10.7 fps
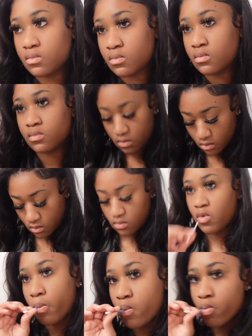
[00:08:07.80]
I'm letting
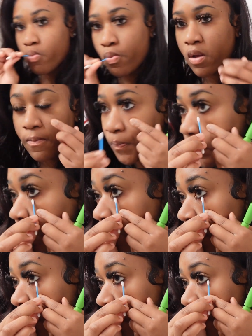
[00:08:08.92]
God handle all things
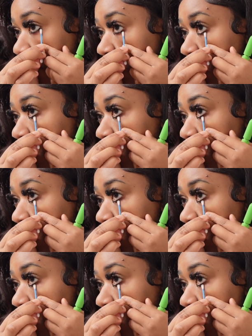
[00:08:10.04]
above me.